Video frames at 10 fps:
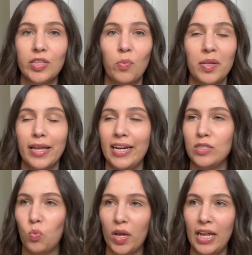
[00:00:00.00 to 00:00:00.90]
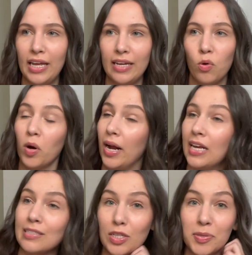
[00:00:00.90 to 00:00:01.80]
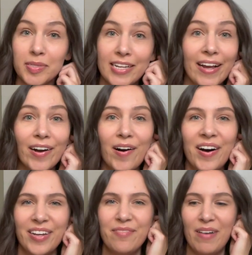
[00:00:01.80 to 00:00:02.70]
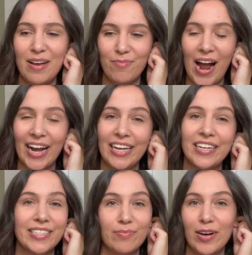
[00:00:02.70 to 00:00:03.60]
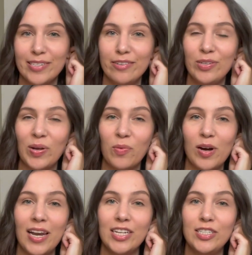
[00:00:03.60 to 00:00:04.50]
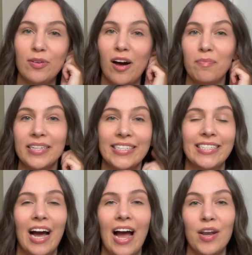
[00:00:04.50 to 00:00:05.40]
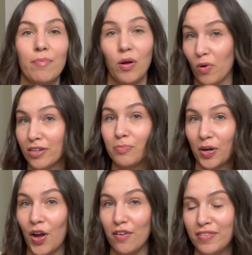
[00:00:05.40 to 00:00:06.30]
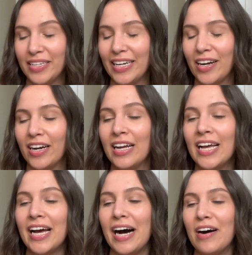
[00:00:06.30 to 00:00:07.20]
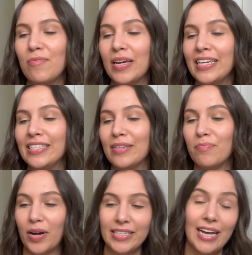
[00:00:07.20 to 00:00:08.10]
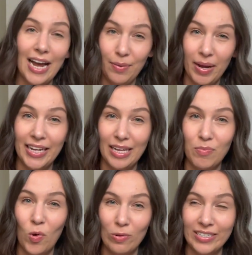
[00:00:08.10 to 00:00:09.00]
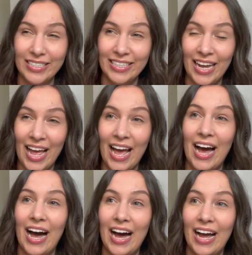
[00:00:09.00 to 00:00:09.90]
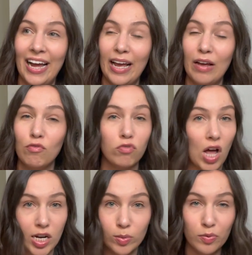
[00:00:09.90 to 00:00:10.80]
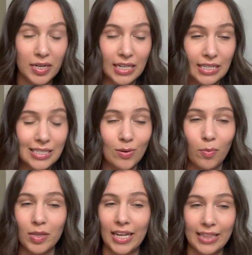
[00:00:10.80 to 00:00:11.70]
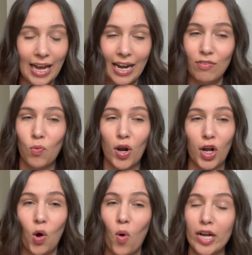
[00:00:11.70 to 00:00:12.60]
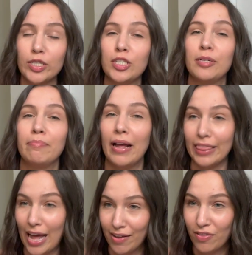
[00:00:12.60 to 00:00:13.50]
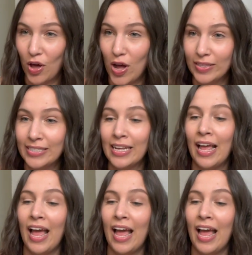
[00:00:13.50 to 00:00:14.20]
the one that is winning, or I guess losing on my bracket, because I'm also doing one to help me decide my worst book of the year, is Bright Side by Kim Holden. I vlogged while reading this, so I will link that if you want to go watch my live thoughts.